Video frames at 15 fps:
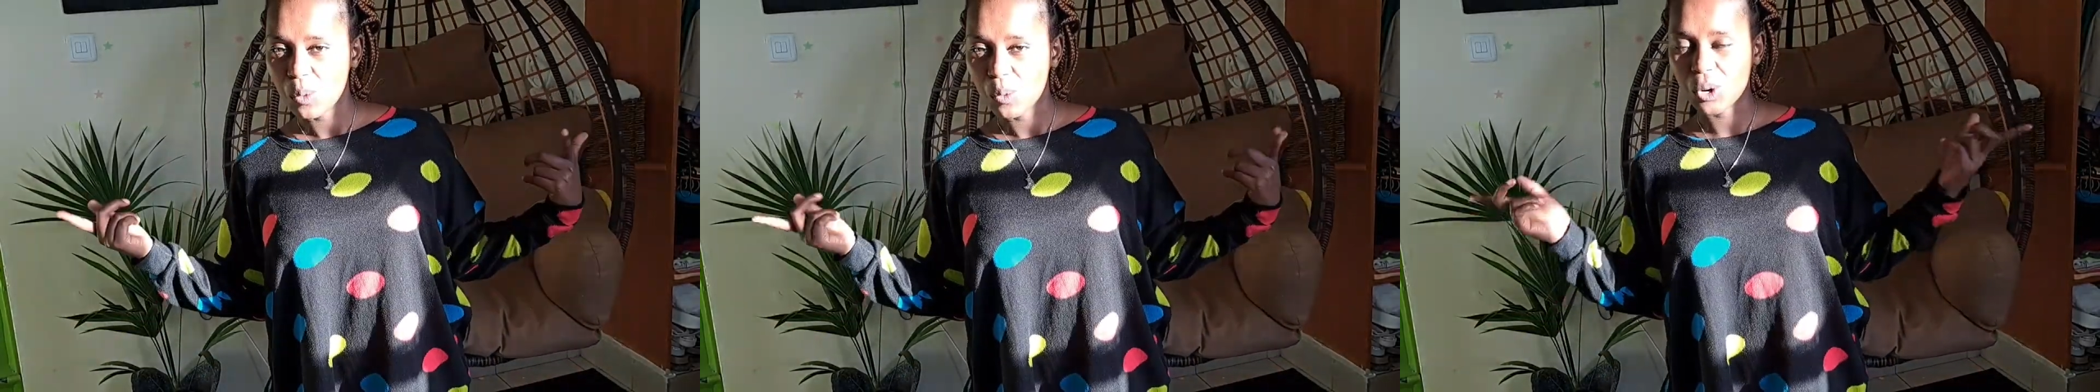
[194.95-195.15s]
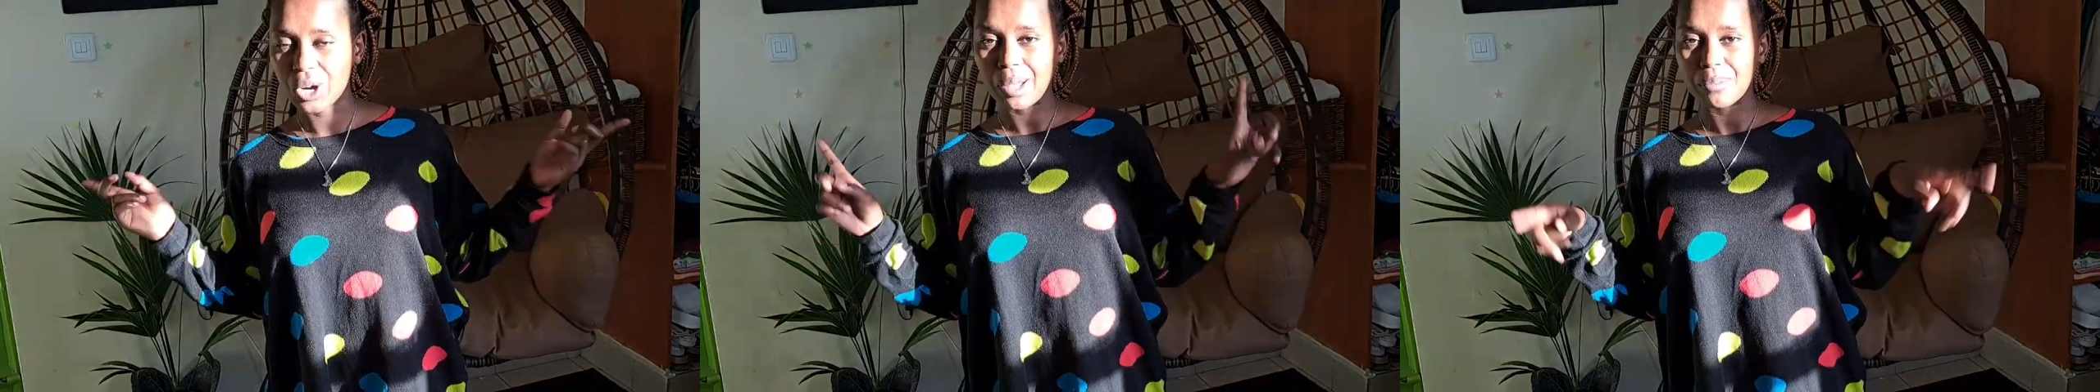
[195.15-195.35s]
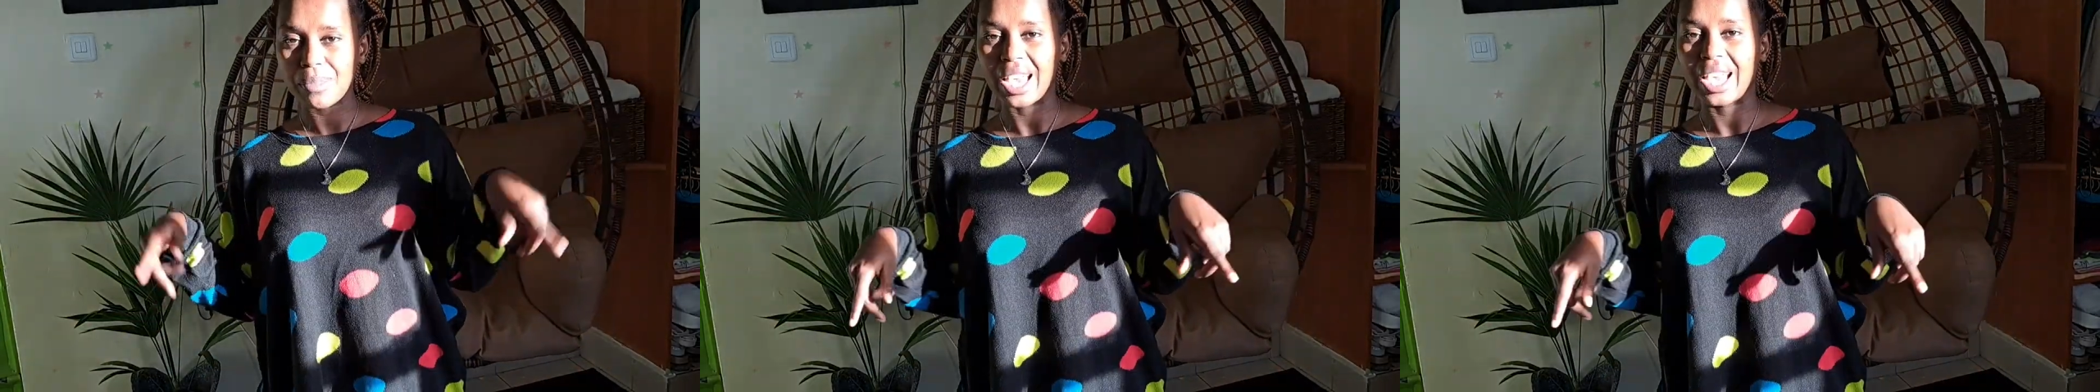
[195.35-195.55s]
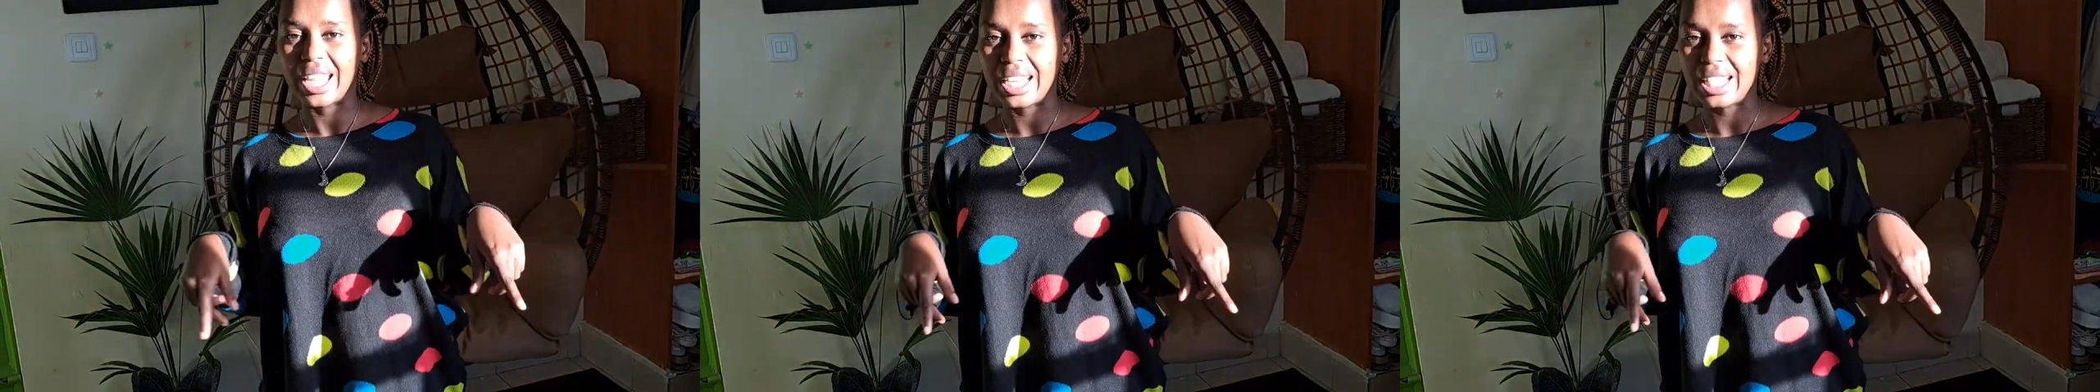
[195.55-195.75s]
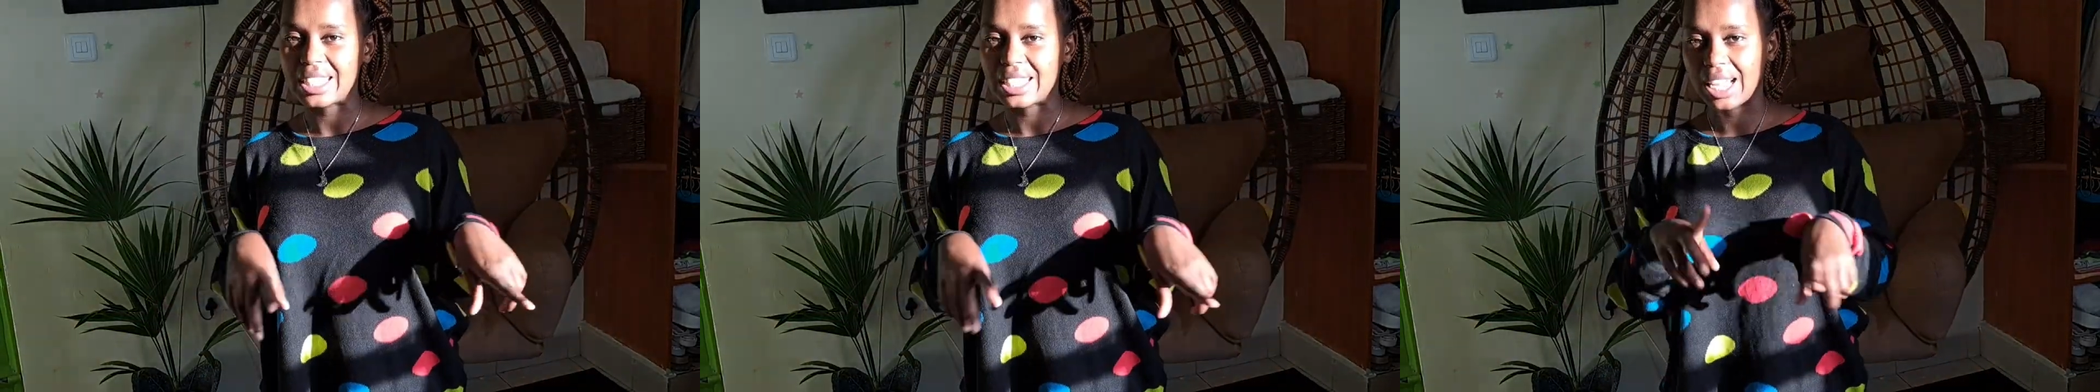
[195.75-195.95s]
We're gonna be
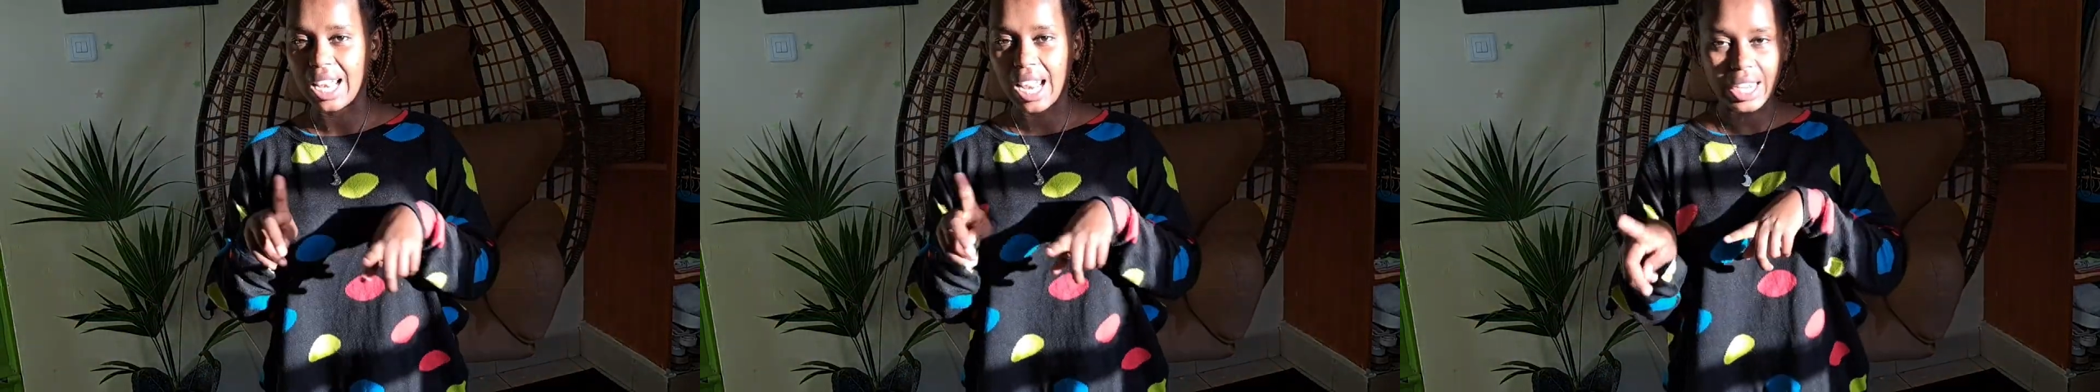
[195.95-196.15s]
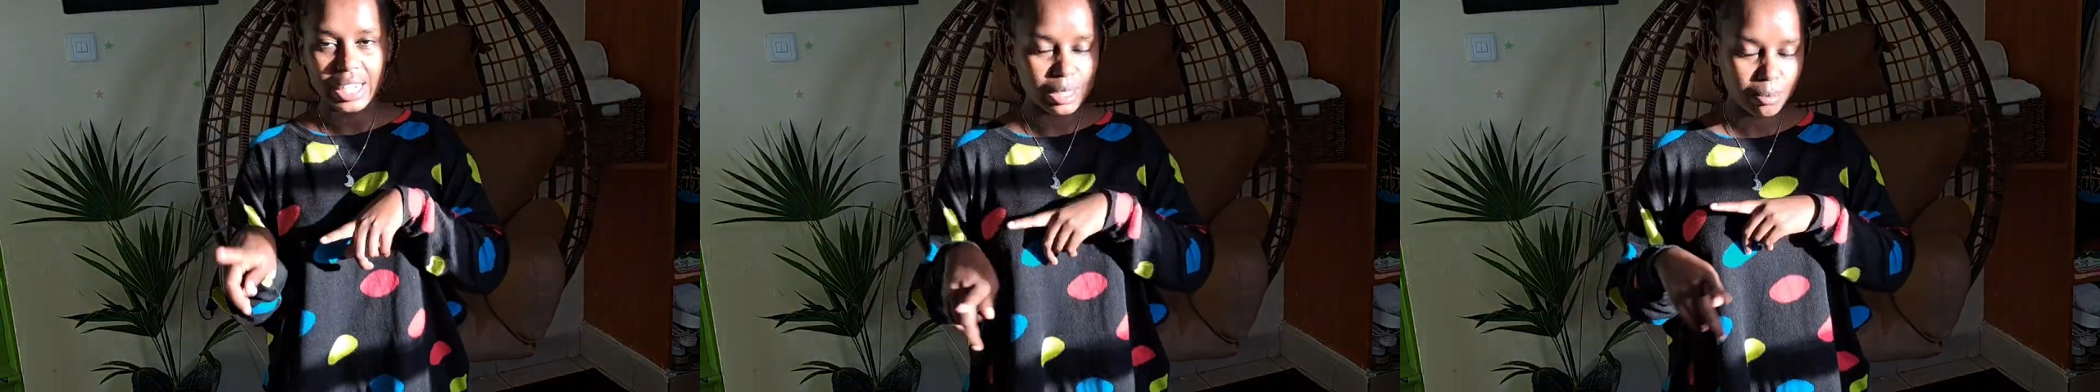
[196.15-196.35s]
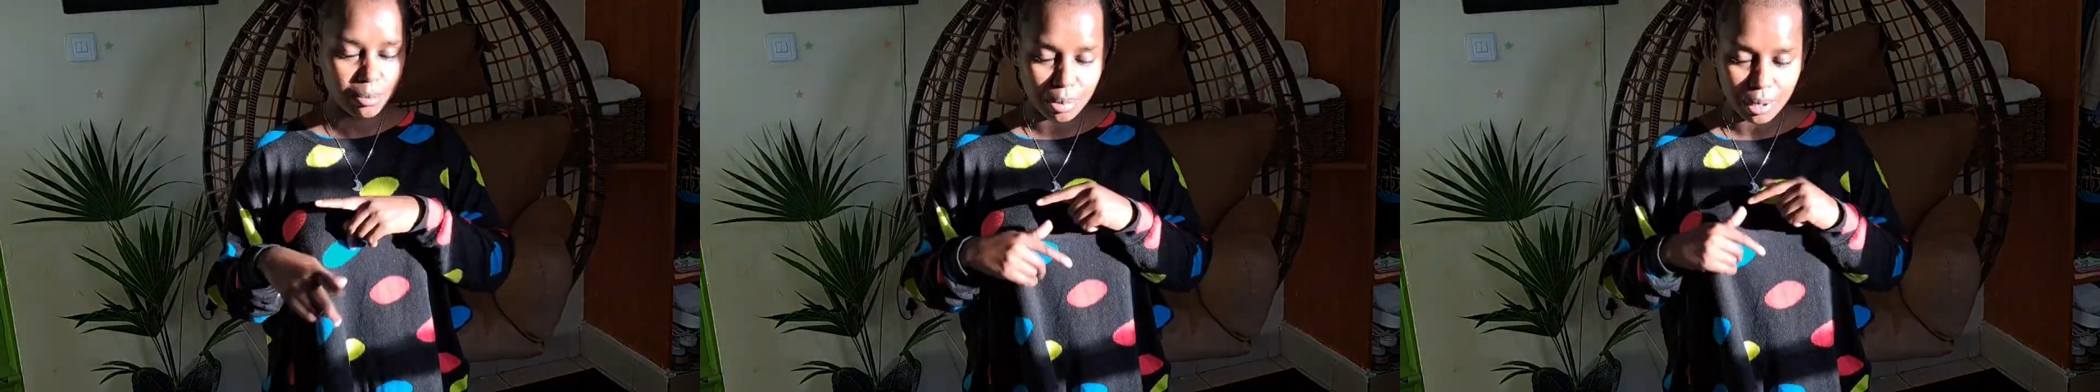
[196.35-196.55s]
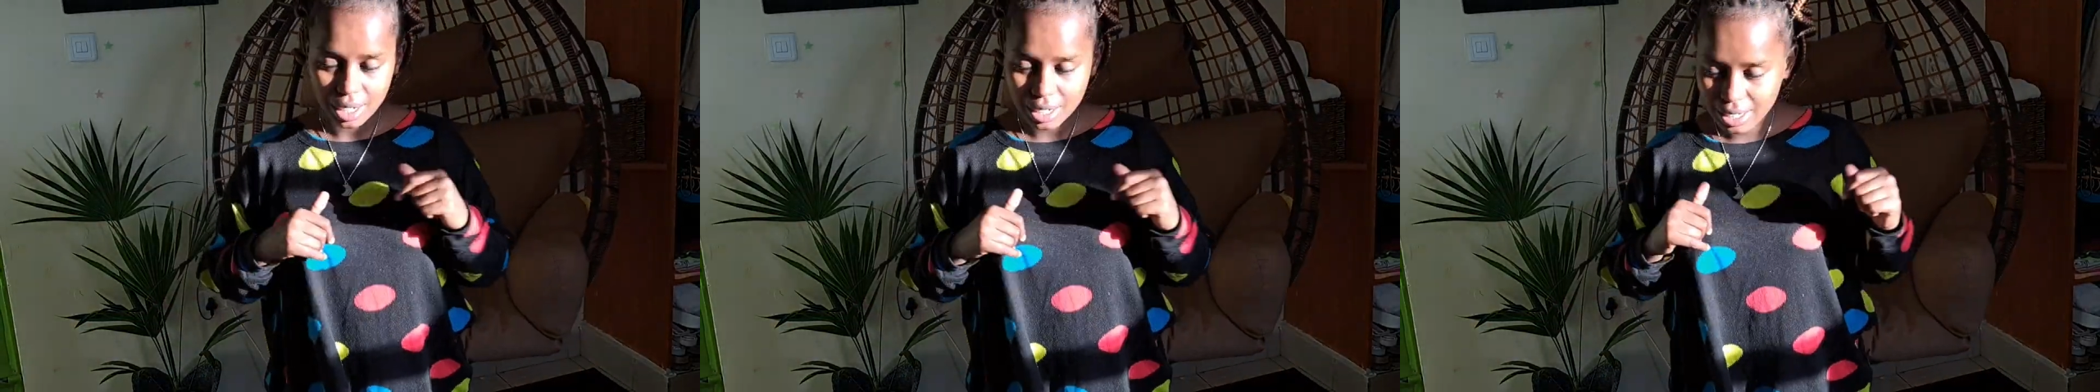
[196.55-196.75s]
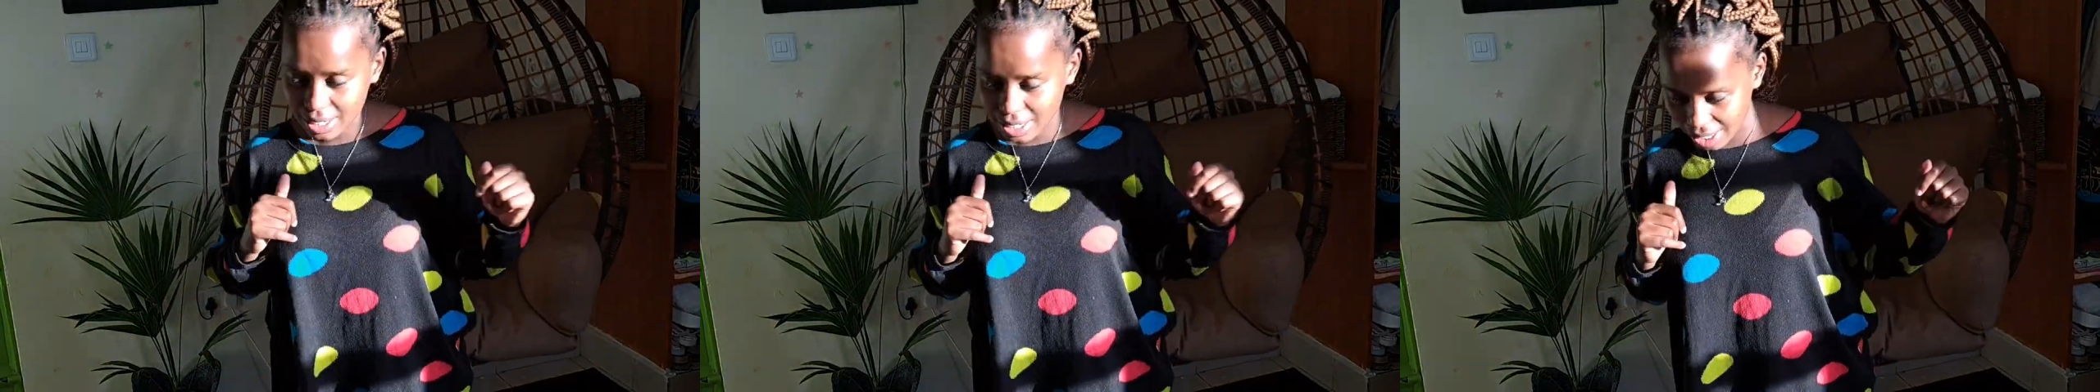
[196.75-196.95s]
against the light,
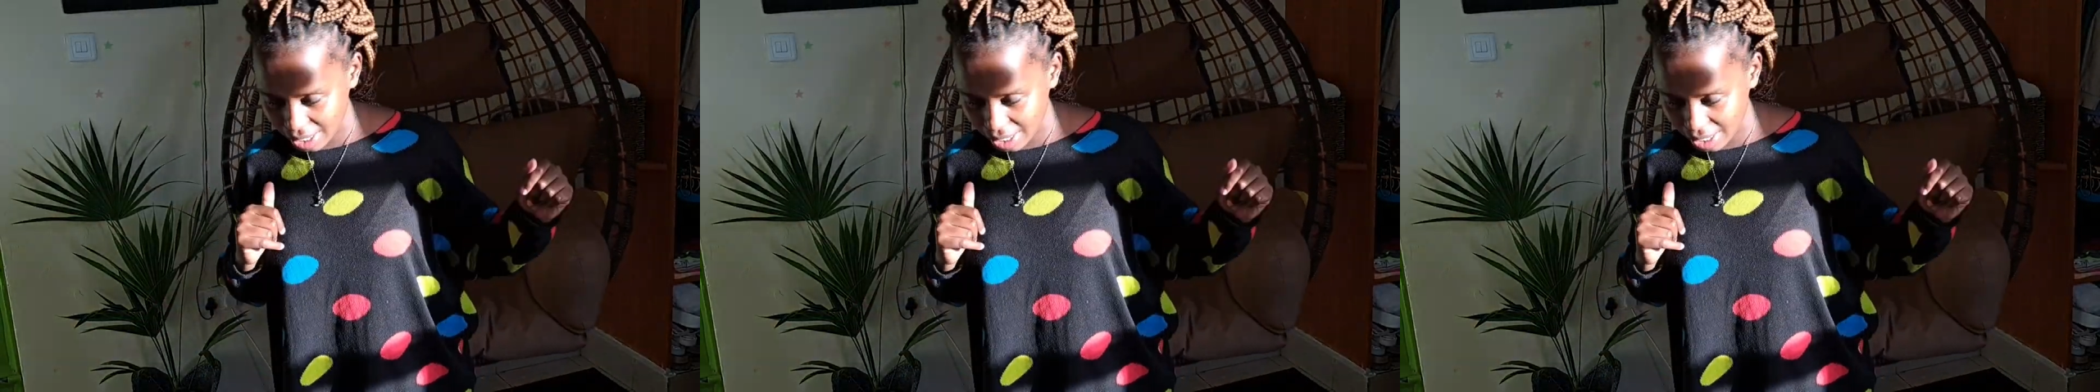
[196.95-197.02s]
but